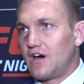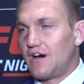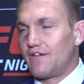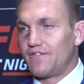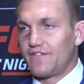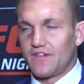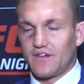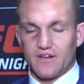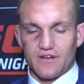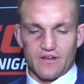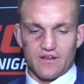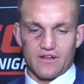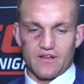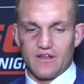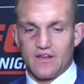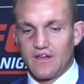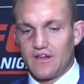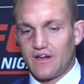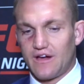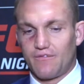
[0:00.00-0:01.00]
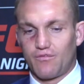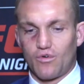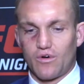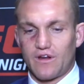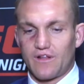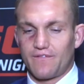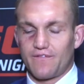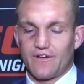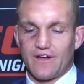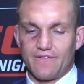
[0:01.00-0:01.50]
of the of
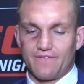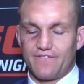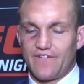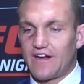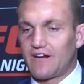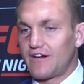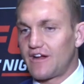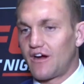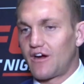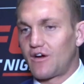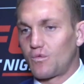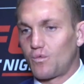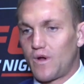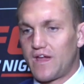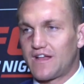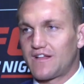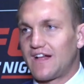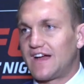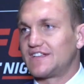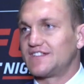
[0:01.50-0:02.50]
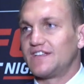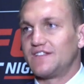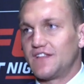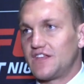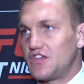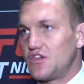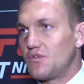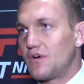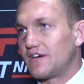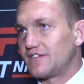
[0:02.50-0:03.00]
one of a, a, very hard weight class in
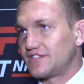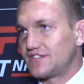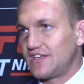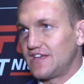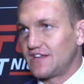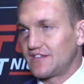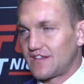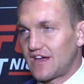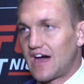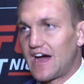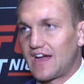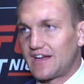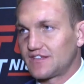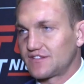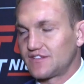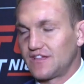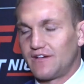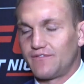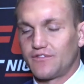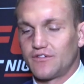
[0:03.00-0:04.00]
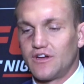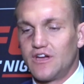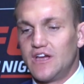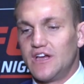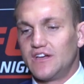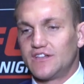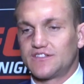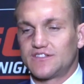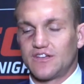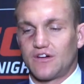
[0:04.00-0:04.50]
the UFC at the highest level.
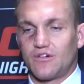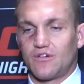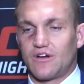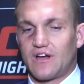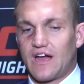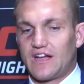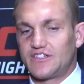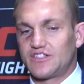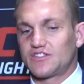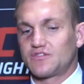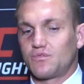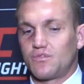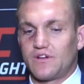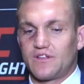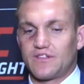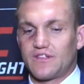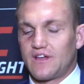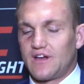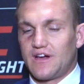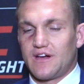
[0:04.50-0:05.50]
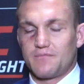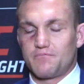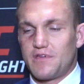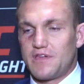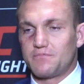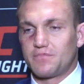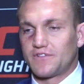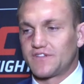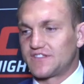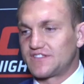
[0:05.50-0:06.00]
So I just want uh,
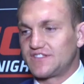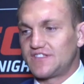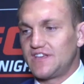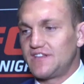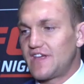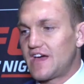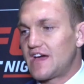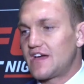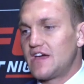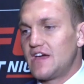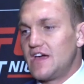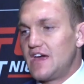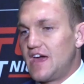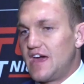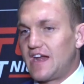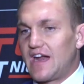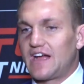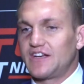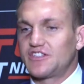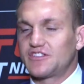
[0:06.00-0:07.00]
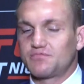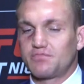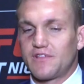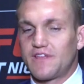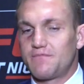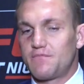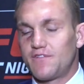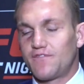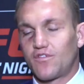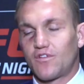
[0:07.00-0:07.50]
people to see that. And I just
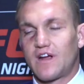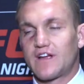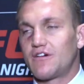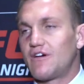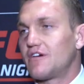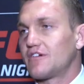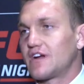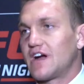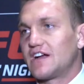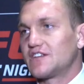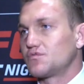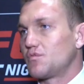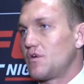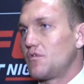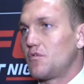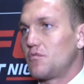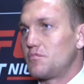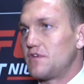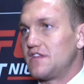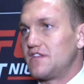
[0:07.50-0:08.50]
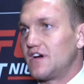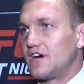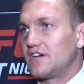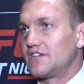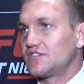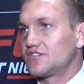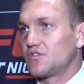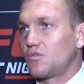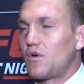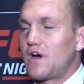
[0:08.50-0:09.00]
believe before I go out, God's will will be
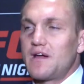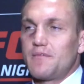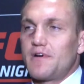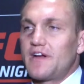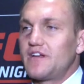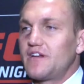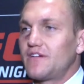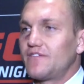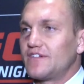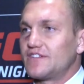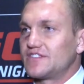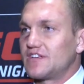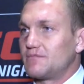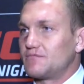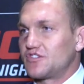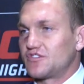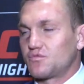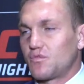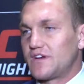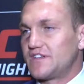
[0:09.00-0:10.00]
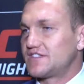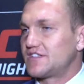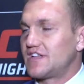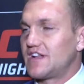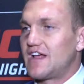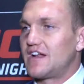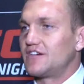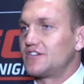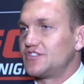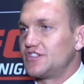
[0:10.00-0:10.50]
done. So why am I nervous? I'm just
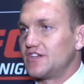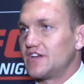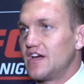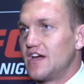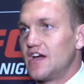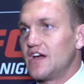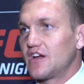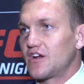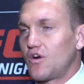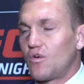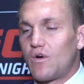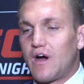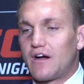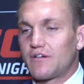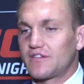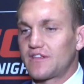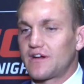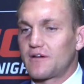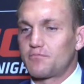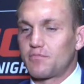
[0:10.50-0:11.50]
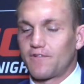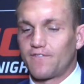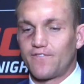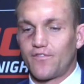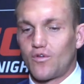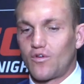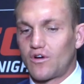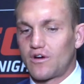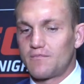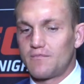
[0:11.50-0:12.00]
wasting energy. Go out there,
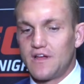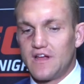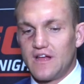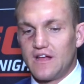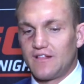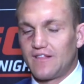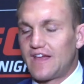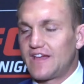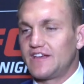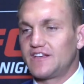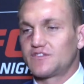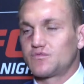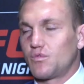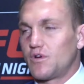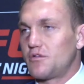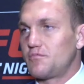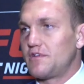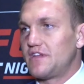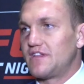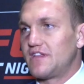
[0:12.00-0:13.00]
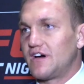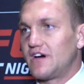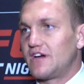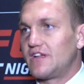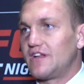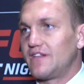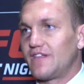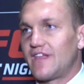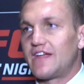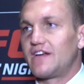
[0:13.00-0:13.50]
perform, let His will be
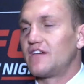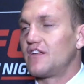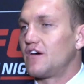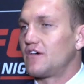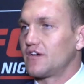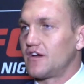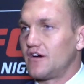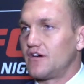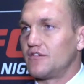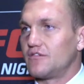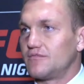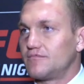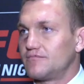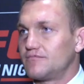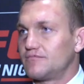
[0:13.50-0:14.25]
done, and let it all go.